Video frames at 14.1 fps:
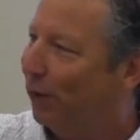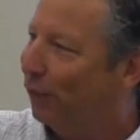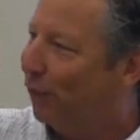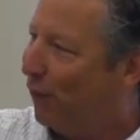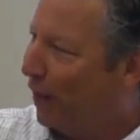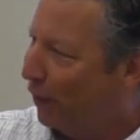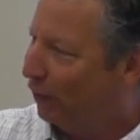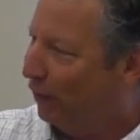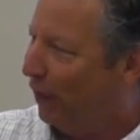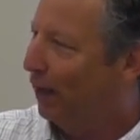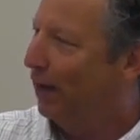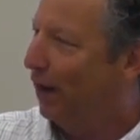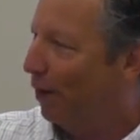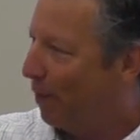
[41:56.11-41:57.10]
as
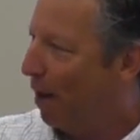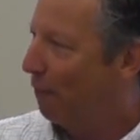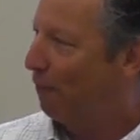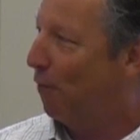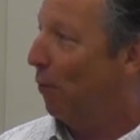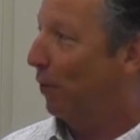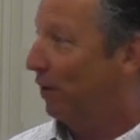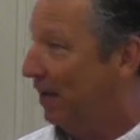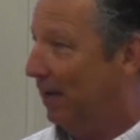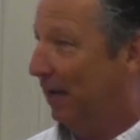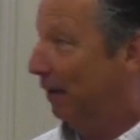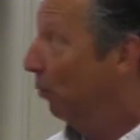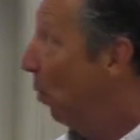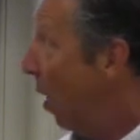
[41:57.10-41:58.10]
finishing at around
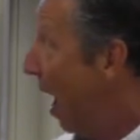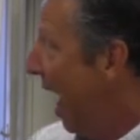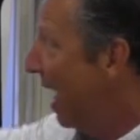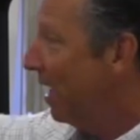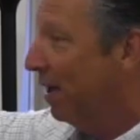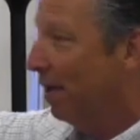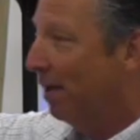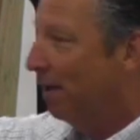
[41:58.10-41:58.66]
14. Why?